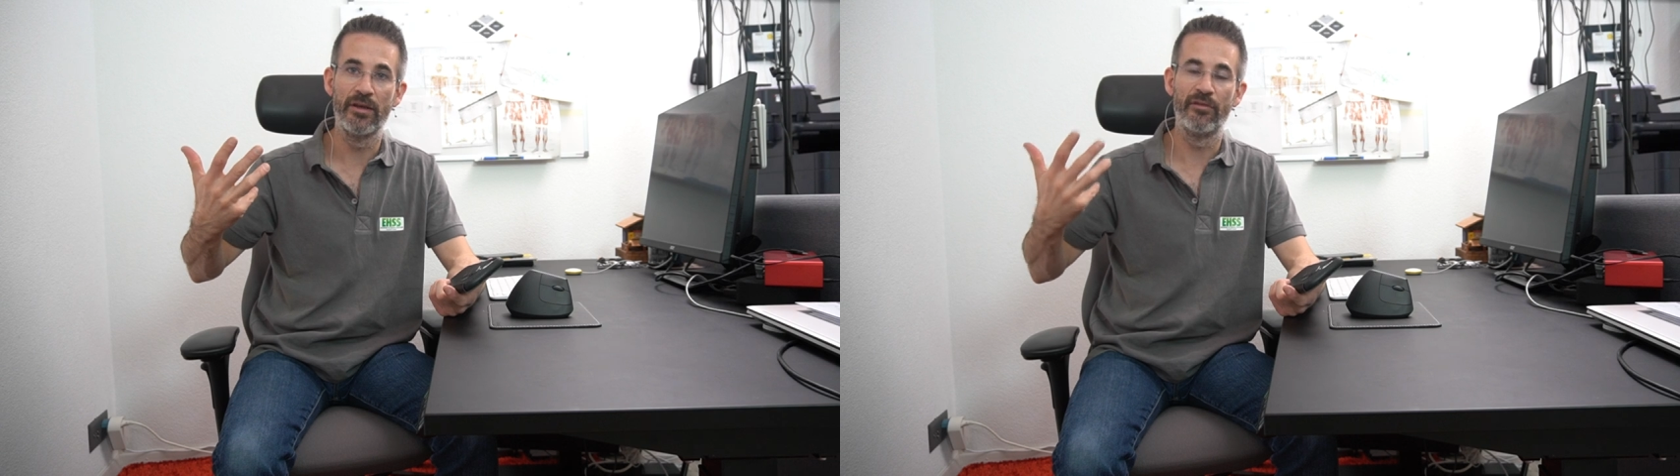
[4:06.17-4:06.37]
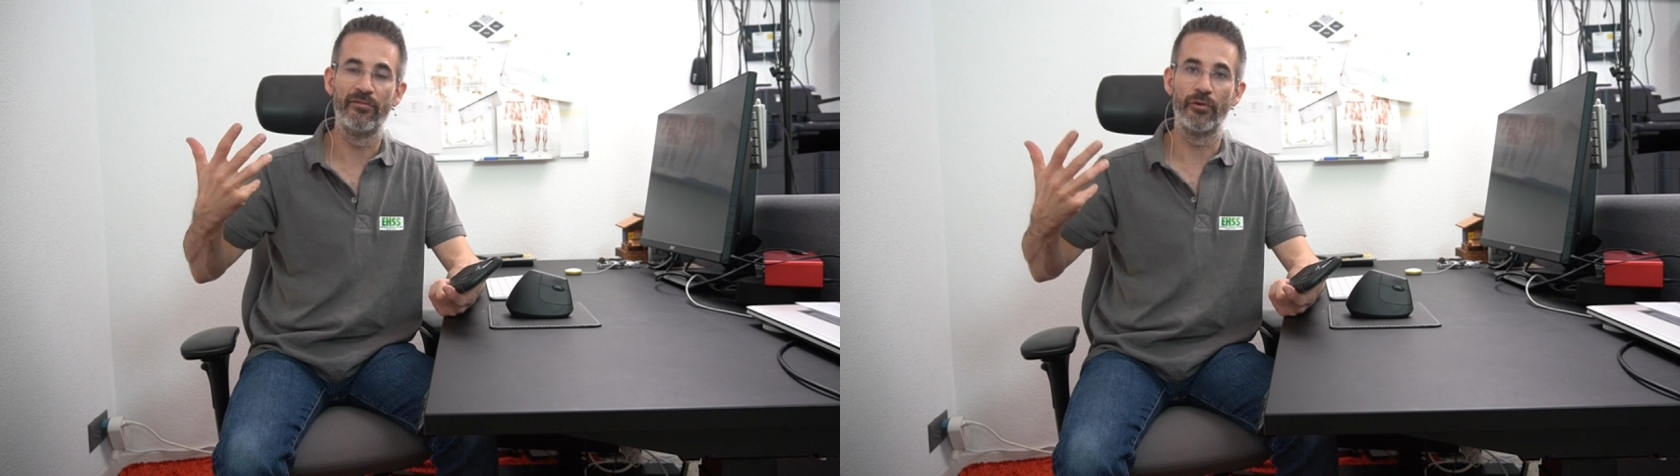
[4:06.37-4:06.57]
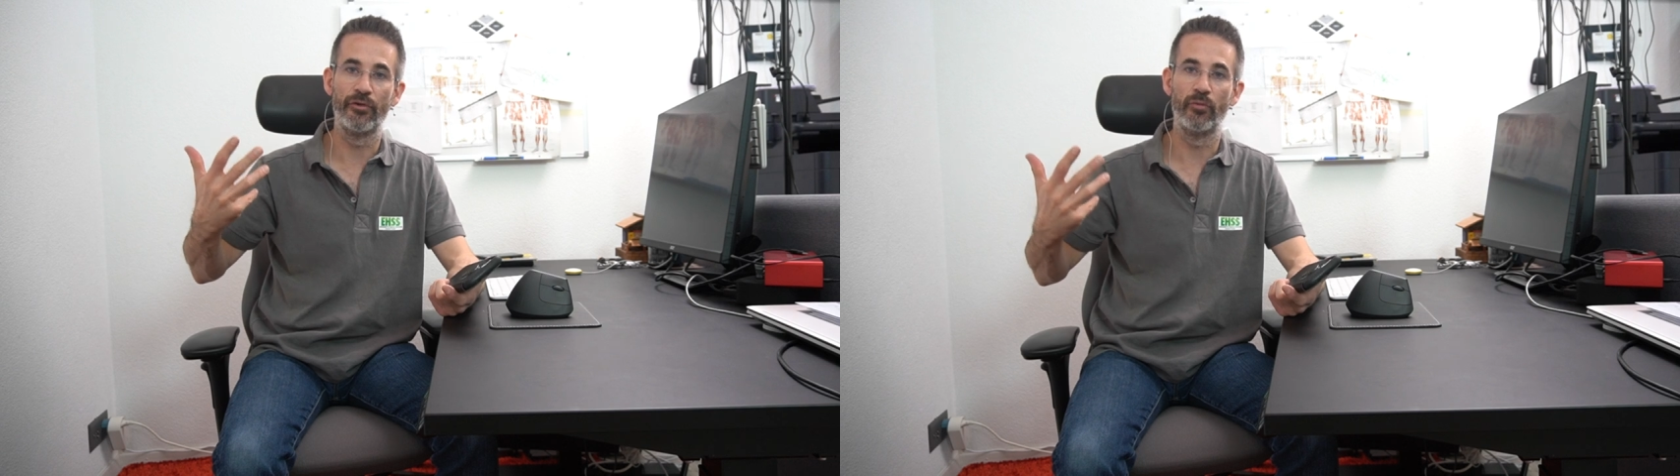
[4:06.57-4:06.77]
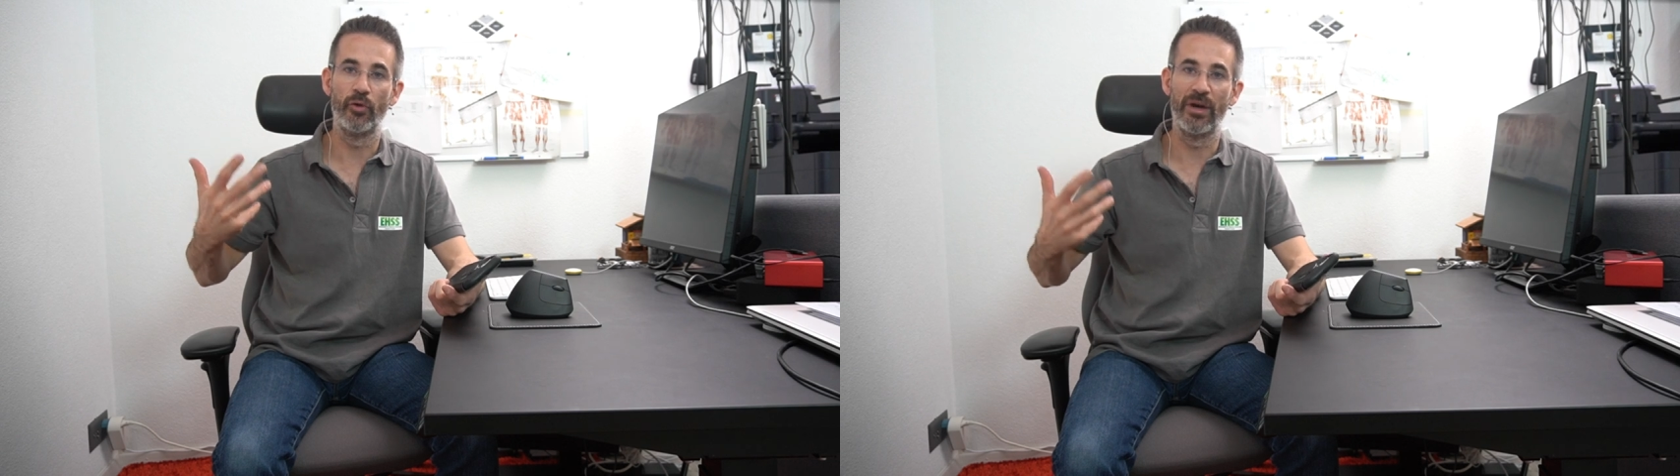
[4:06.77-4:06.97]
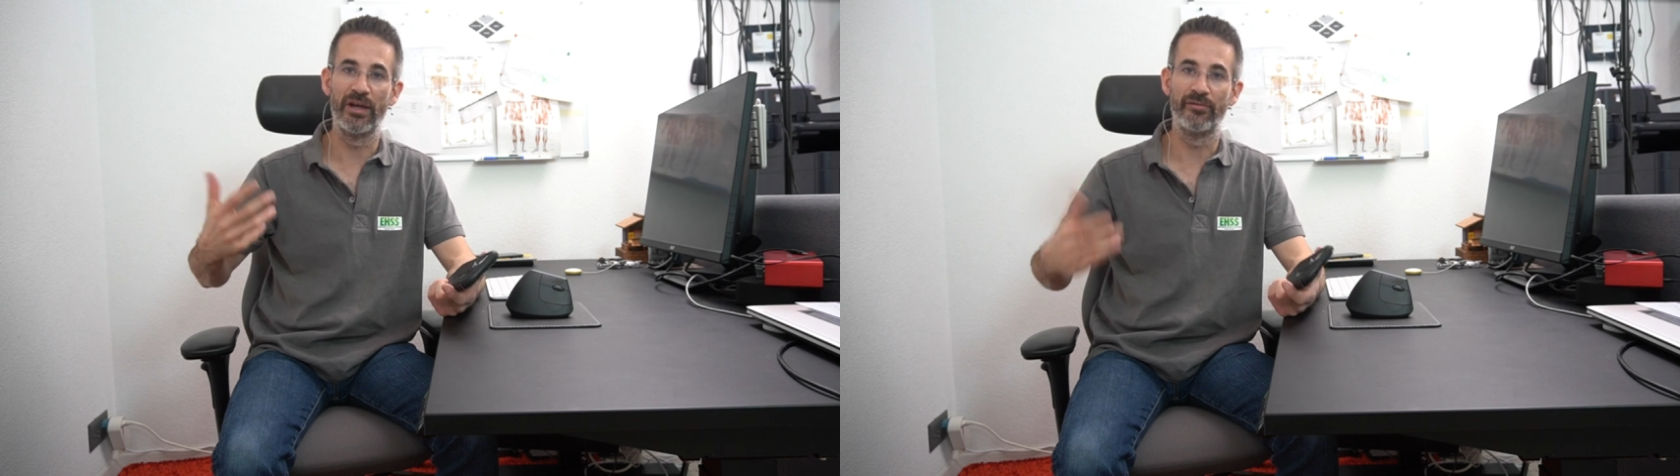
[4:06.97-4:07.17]
for your
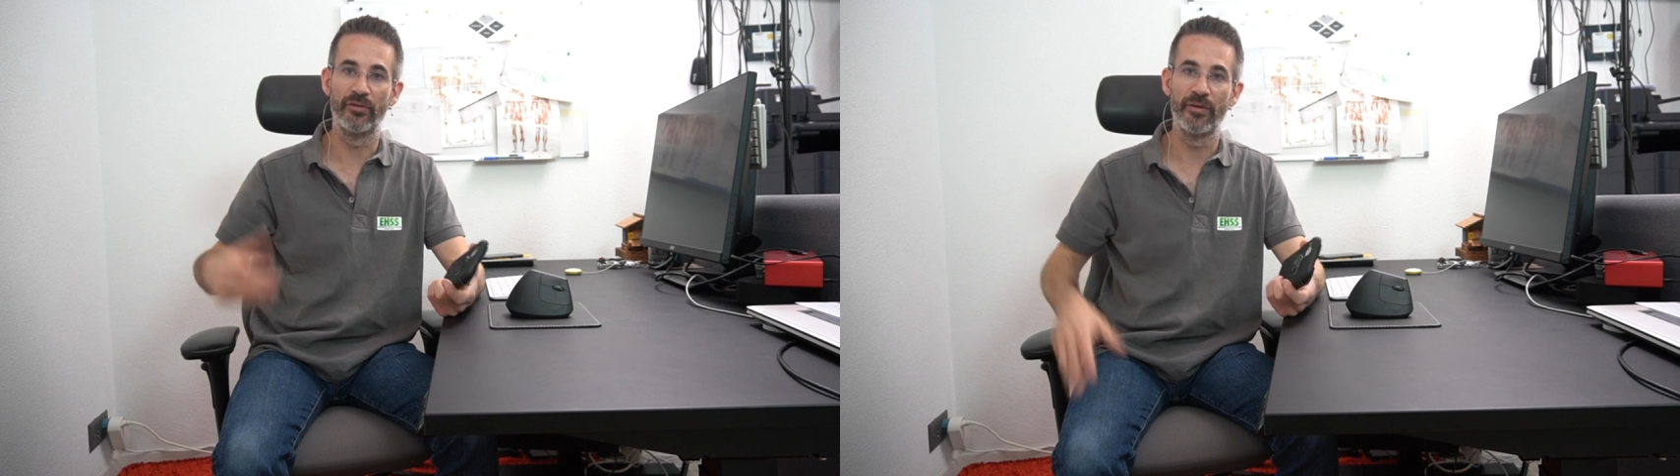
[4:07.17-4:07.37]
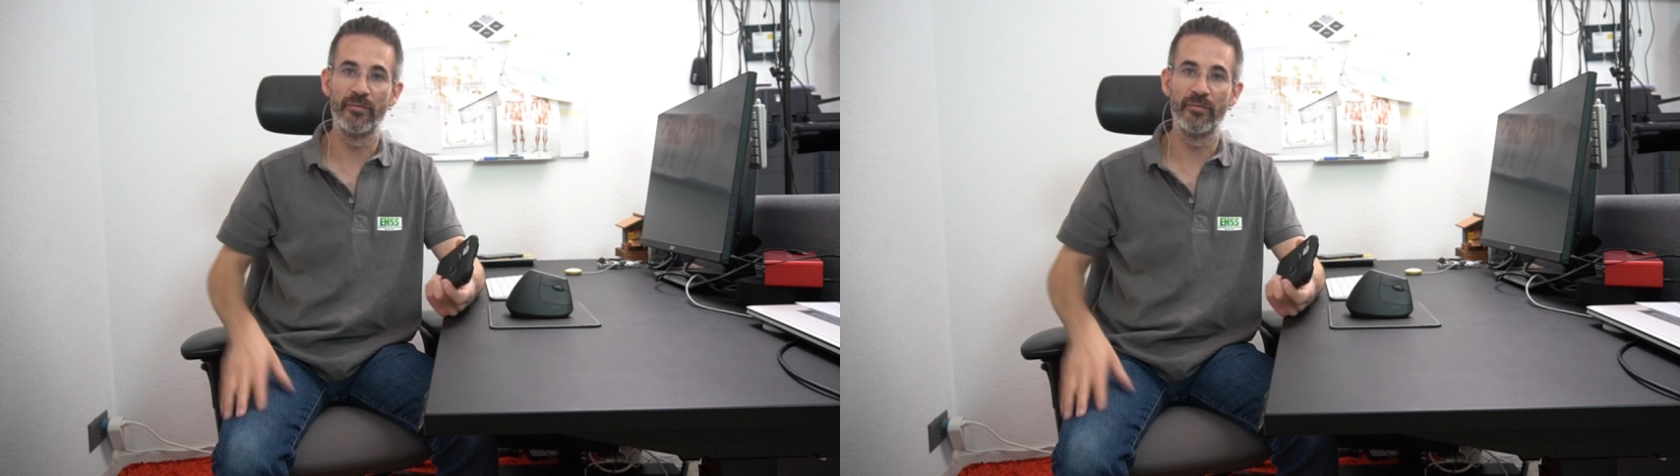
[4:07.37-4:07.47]
mobile phone.